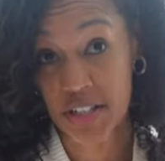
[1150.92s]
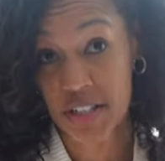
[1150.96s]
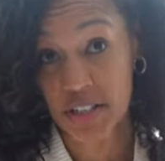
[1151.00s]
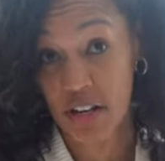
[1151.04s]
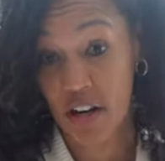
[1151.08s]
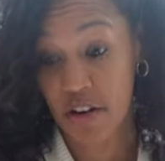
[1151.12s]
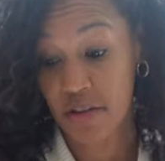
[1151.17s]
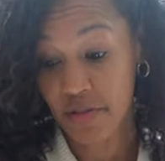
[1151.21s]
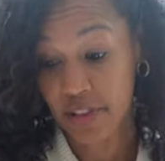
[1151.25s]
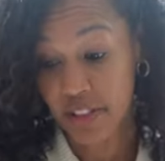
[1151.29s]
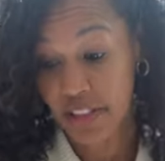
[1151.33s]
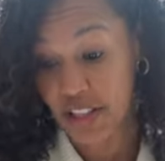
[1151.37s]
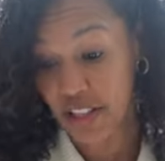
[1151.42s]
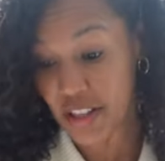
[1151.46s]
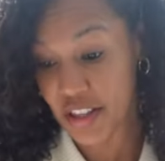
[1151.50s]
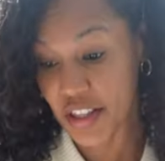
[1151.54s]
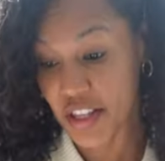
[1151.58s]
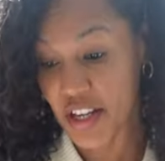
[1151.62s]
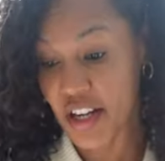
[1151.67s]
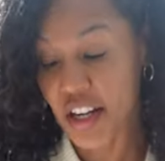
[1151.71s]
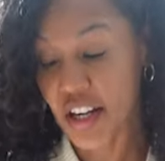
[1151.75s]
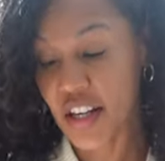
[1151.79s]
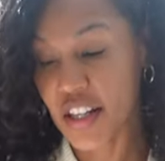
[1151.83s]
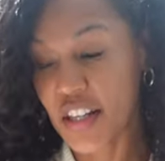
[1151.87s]
is not really a
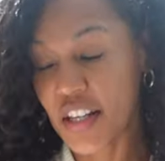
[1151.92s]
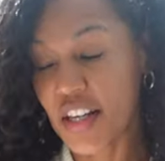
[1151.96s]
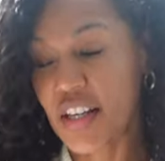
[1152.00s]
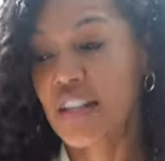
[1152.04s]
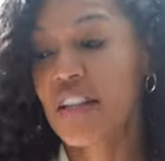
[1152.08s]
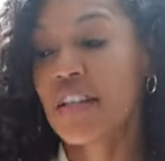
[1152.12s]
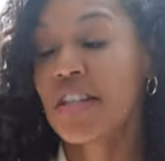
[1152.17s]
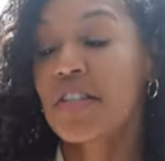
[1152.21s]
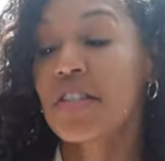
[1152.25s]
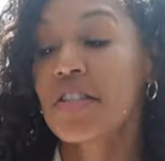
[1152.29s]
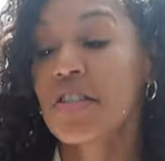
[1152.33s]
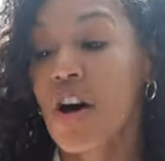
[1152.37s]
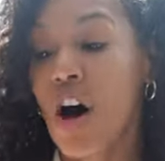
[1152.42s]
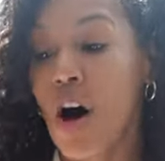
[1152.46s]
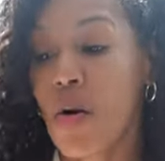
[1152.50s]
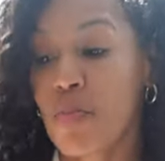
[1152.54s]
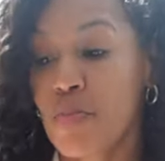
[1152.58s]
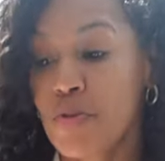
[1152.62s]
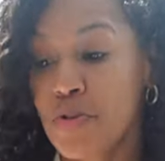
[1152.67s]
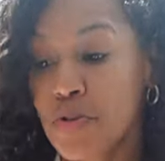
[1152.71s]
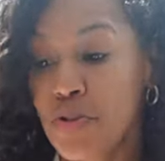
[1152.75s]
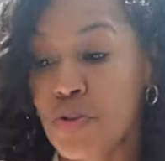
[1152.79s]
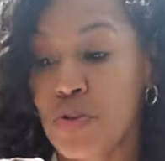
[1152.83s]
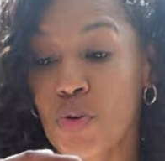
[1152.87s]
thing and then this
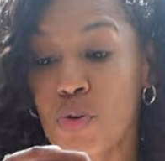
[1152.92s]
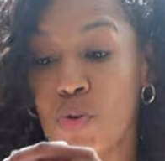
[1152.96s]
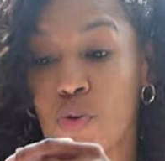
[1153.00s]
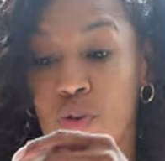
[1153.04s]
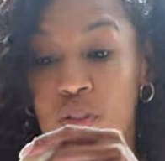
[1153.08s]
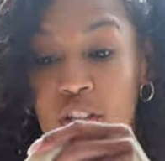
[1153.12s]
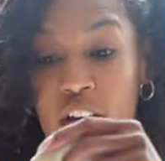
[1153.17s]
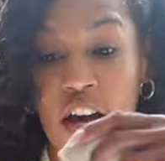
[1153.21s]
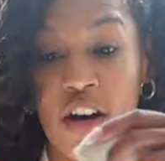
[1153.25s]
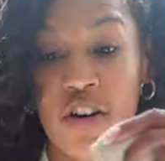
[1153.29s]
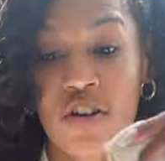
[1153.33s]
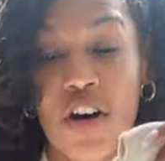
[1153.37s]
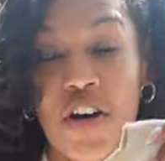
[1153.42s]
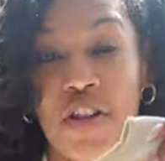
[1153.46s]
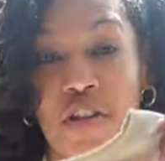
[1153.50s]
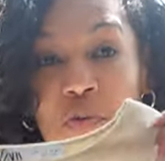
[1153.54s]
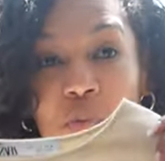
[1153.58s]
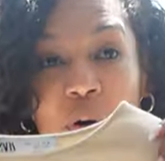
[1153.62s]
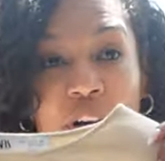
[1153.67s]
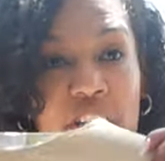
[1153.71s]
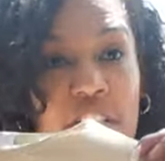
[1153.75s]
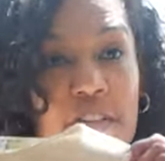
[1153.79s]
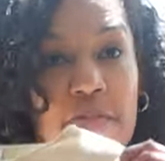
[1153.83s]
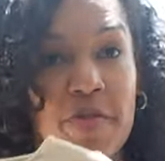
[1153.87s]
top was sold out
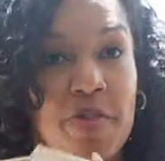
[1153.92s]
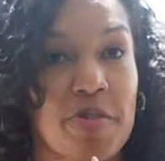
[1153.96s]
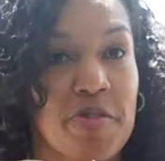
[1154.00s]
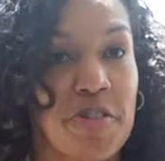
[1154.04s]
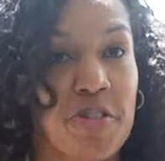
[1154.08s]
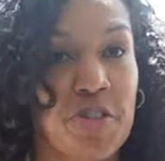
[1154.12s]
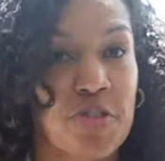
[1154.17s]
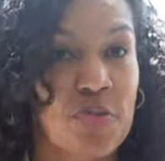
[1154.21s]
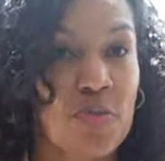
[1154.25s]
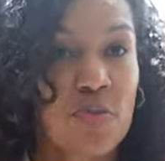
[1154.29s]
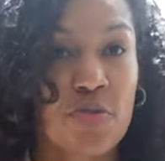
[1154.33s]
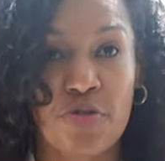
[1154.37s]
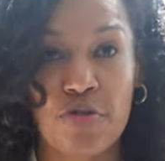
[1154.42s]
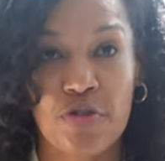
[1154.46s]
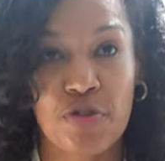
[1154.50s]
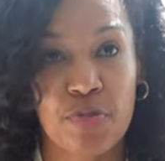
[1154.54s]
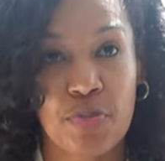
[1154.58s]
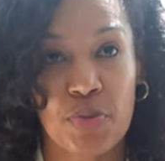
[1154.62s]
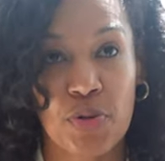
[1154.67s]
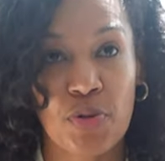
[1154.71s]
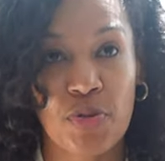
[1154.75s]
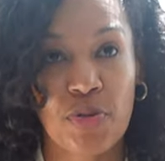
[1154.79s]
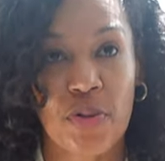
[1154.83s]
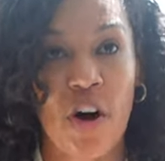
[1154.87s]
otherwise I would have just ordered
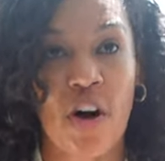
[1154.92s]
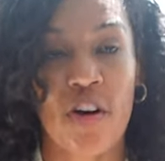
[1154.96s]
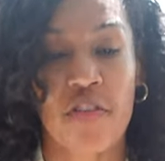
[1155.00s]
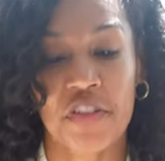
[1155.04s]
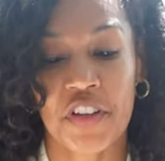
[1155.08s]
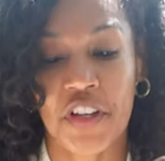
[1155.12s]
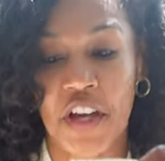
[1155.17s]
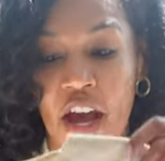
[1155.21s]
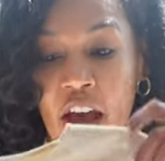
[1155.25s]
both off the